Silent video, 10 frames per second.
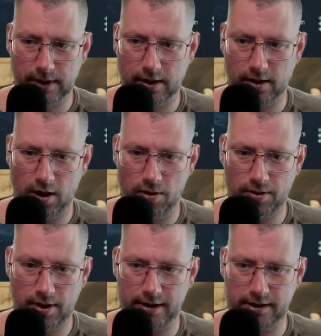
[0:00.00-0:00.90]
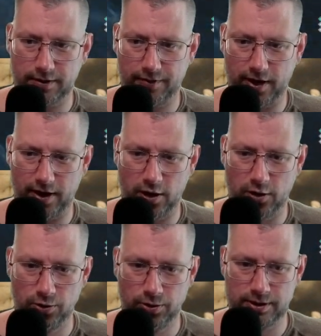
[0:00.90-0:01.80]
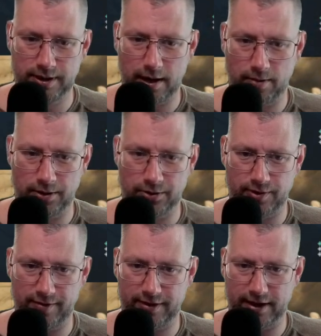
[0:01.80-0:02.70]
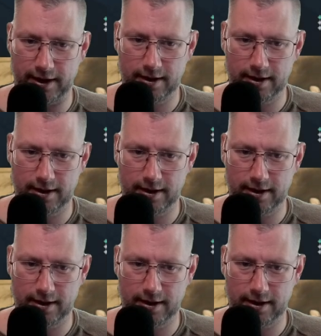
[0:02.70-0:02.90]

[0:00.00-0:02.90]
all kinds of loot now drifting.